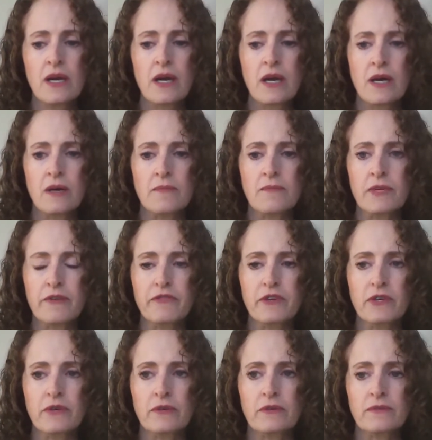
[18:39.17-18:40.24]
if
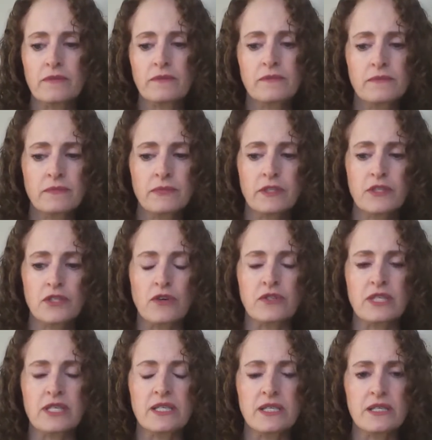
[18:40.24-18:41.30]
you're start
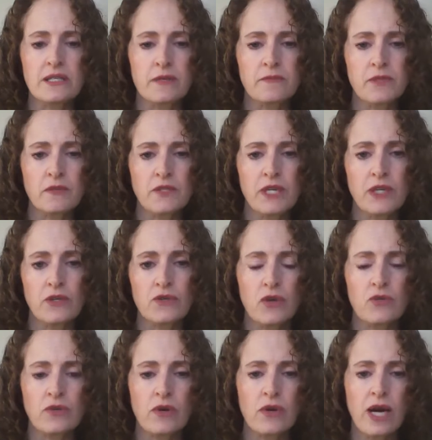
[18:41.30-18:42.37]
to see symptoms that you
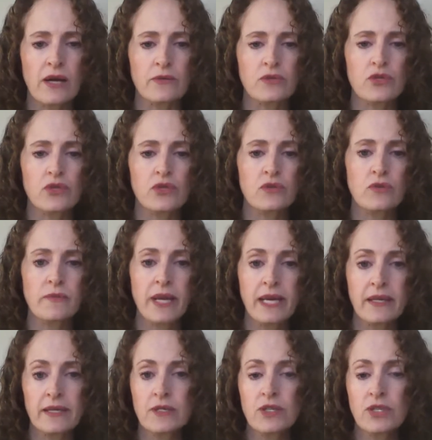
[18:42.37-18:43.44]
don't know how to
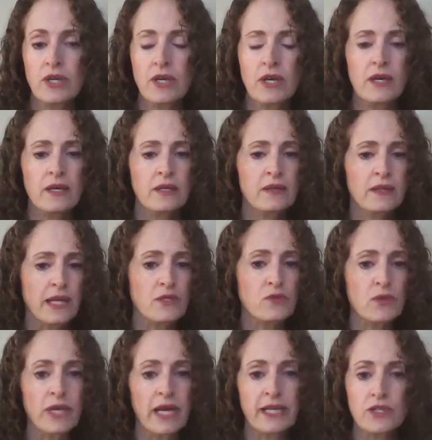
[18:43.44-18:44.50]
manage, that's
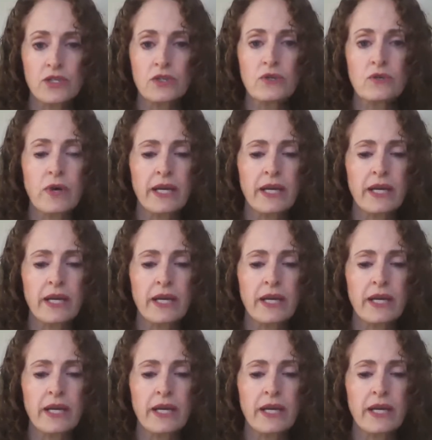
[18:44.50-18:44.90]
what I do.